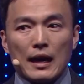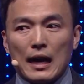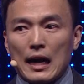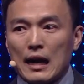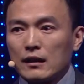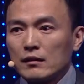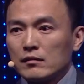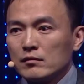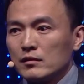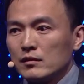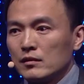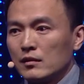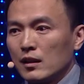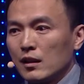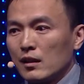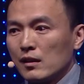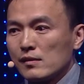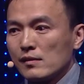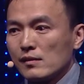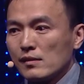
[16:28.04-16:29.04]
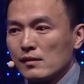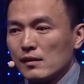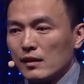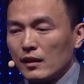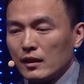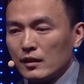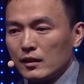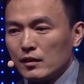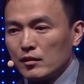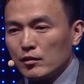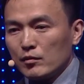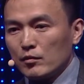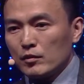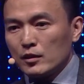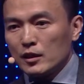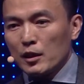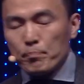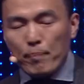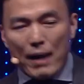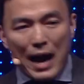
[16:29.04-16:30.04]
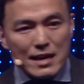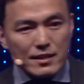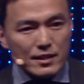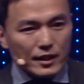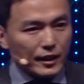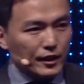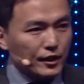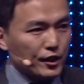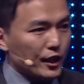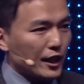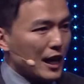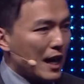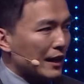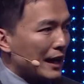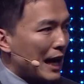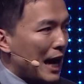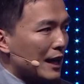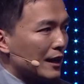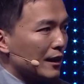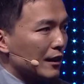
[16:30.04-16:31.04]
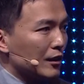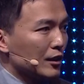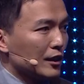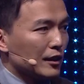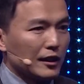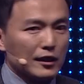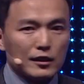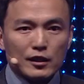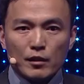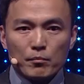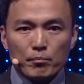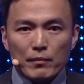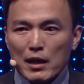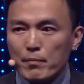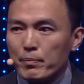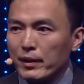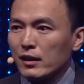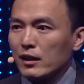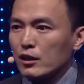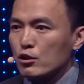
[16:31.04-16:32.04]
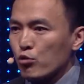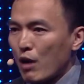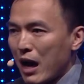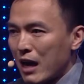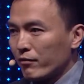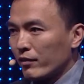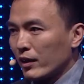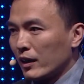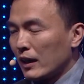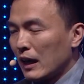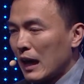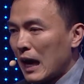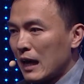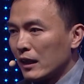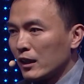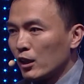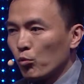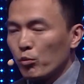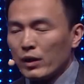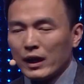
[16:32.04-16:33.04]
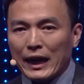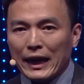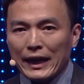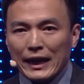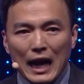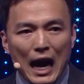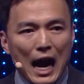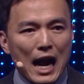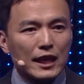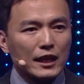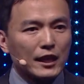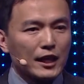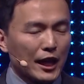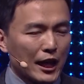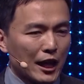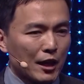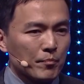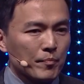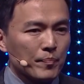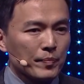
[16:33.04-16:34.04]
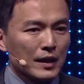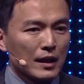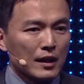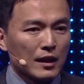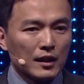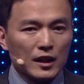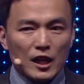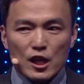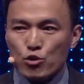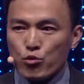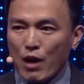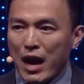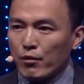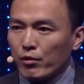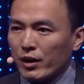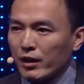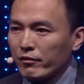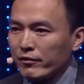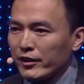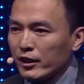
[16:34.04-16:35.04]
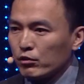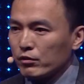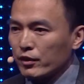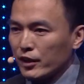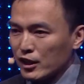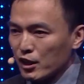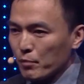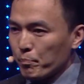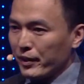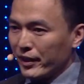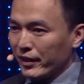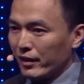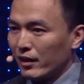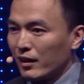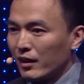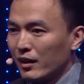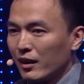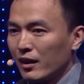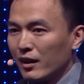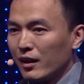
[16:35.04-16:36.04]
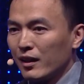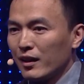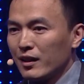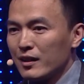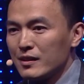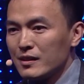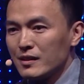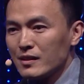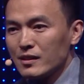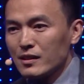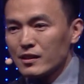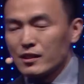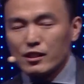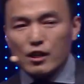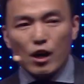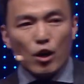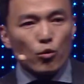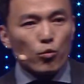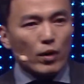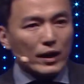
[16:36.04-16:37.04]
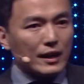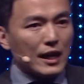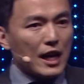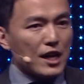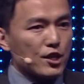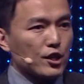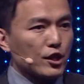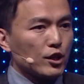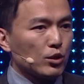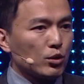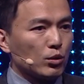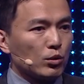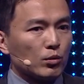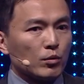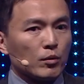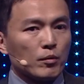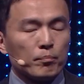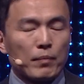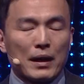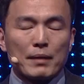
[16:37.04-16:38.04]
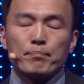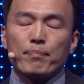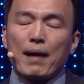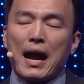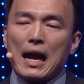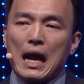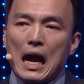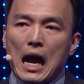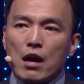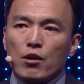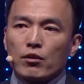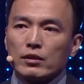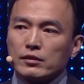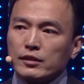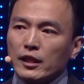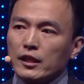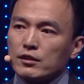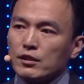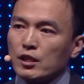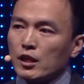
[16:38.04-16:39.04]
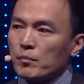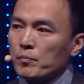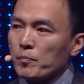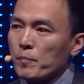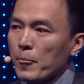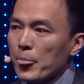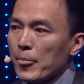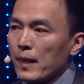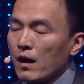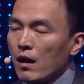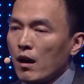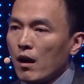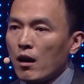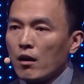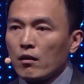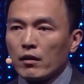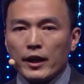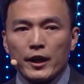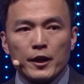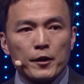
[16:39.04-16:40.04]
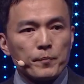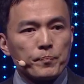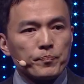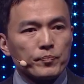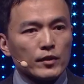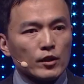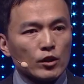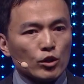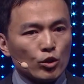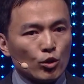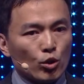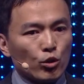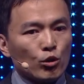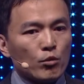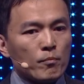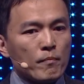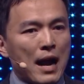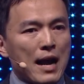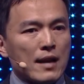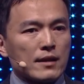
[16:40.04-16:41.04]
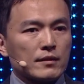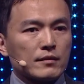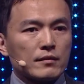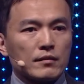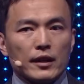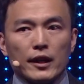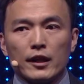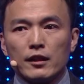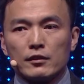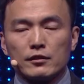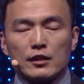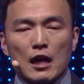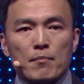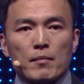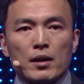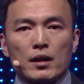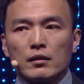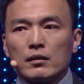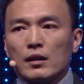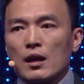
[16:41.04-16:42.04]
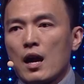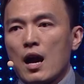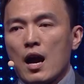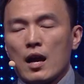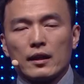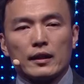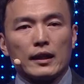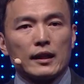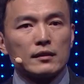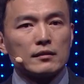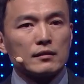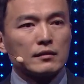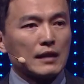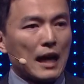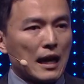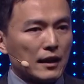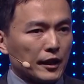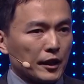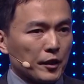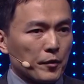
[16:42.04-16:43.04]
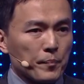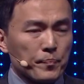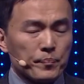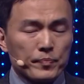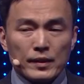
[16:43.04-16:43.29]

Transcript: And uh, the best she can get is maybe the driver. And when AI came, the driver will disappear. So what can she do? But by our system, only two months in summer holiday study.